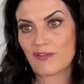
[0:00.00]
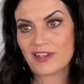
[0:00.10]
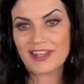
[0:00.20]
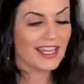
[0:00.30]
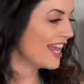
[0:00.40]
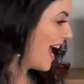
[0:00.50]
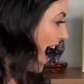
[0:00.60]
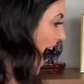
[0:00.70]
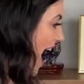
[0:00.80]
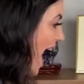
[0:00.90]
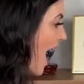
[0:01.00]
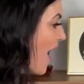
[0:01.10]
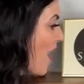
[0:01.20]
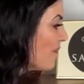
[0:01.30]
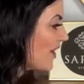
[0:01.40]
everything. but
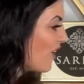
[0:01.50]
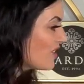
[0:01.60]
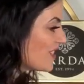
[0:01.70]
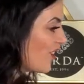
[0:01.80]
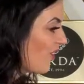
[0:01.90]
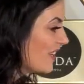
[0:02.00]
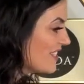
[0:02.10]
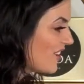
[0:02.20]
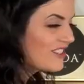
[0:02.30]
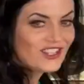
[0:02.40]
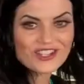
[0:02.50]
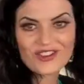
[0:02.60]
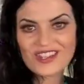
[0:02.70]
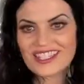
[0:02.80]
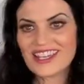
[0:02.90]
I'll slowly start to
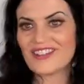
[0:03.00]
show. Holly